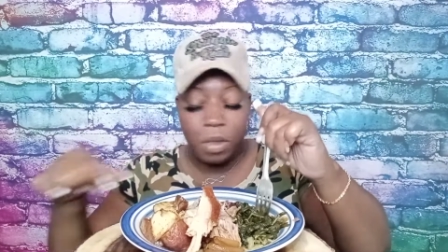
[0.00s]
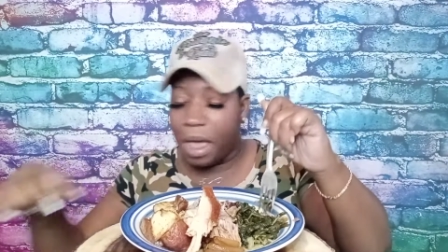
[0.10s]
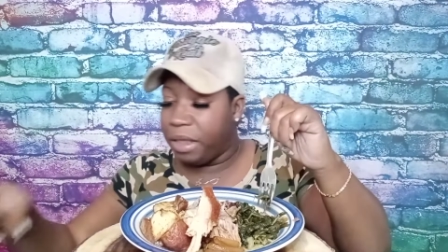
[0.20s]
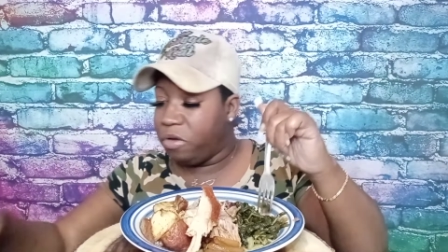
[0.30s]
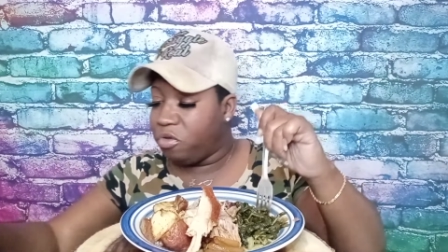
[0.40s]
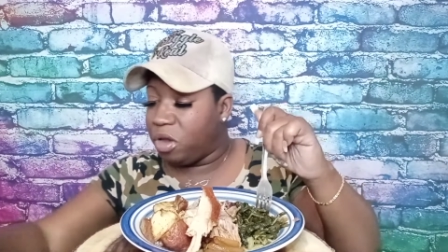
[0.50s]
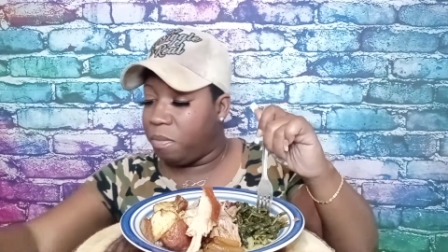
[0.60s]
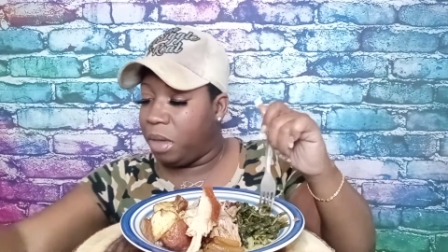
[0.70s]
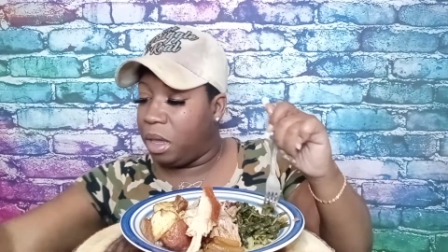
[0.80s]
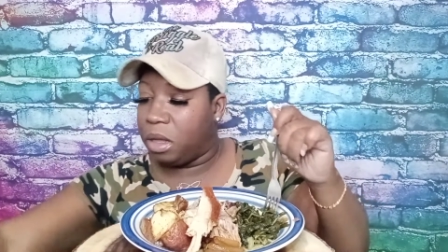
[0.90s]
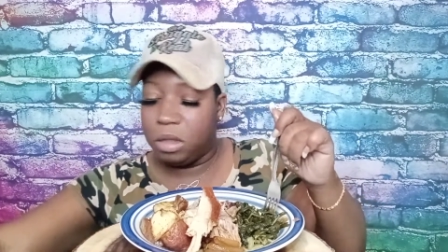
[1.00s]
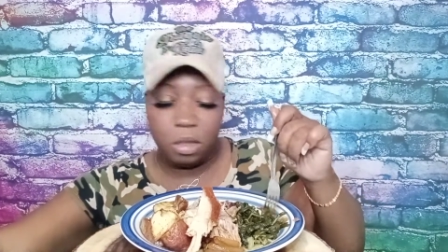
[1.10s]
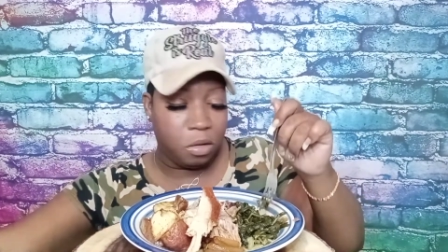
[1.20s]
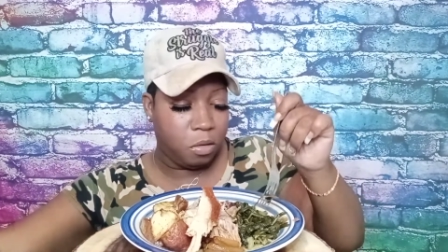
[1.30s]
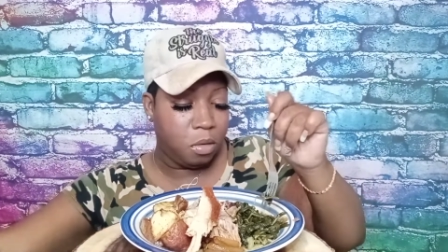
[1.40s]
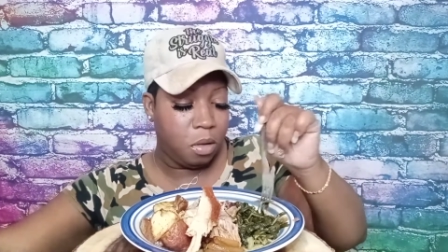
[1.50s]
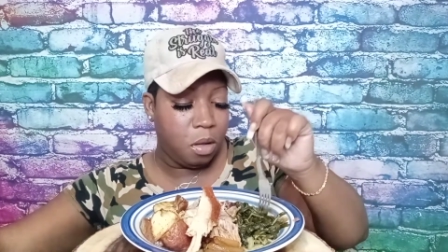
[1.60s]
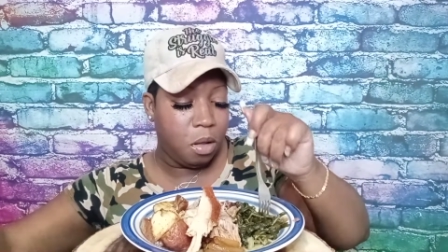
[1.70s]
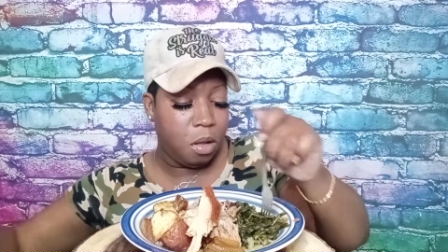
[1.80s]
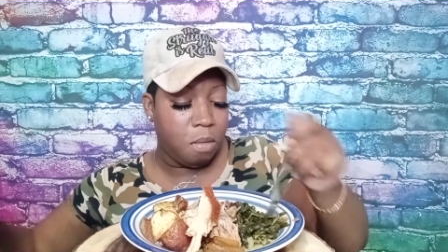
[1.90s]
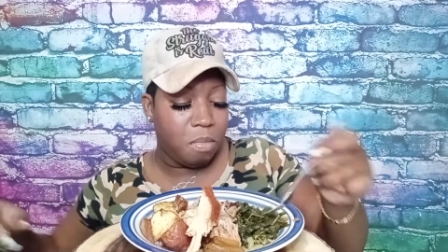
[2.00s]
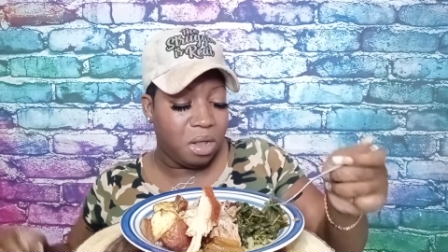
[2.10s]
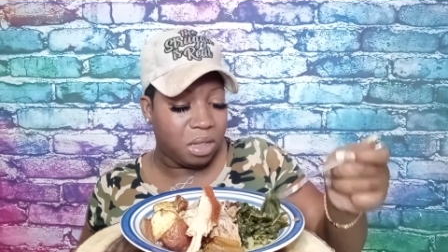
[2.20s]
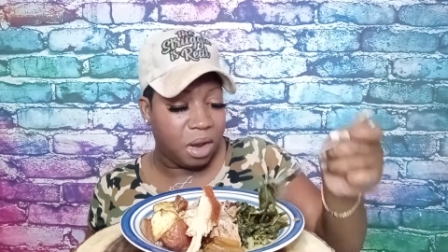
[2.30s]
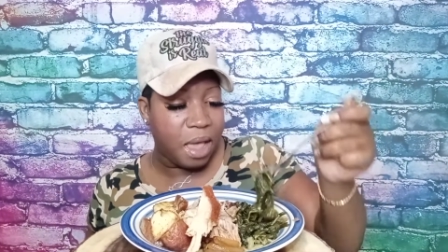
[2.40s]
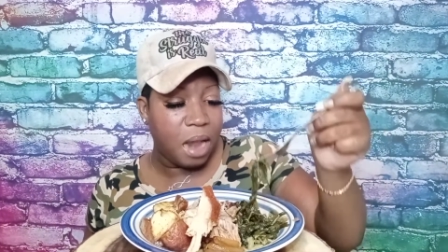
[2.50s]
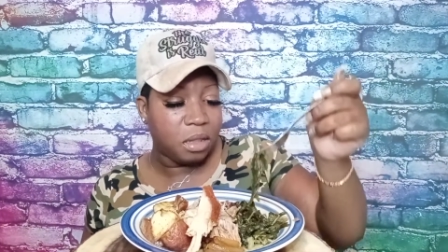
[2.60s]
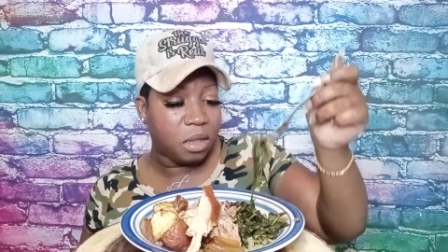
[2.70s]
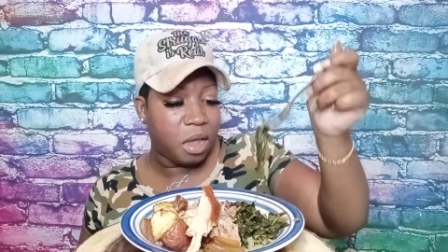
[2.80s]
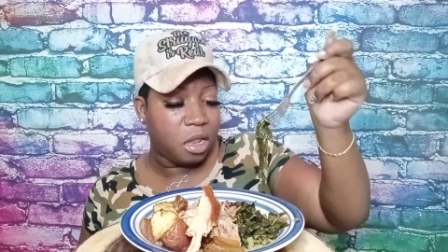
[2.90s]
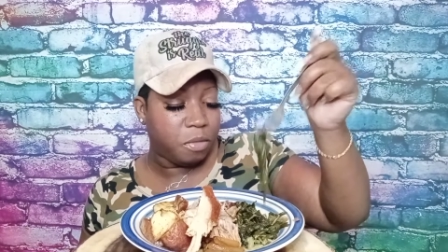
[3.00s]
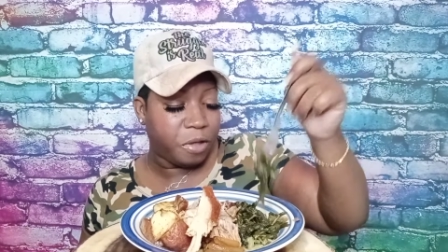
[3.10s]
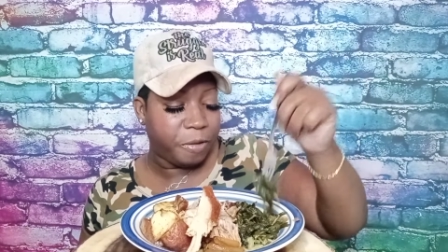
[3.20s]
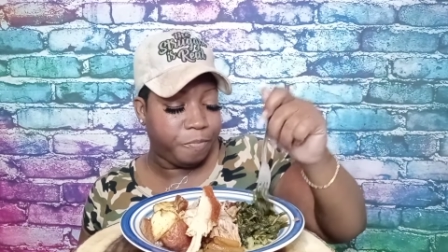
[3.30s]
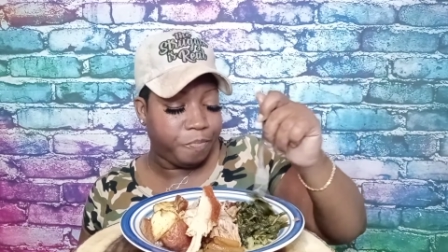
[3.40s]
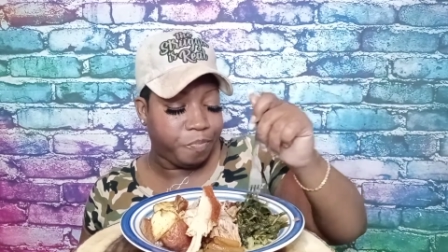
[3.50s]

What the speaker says: I usually mix mustard and collard together, but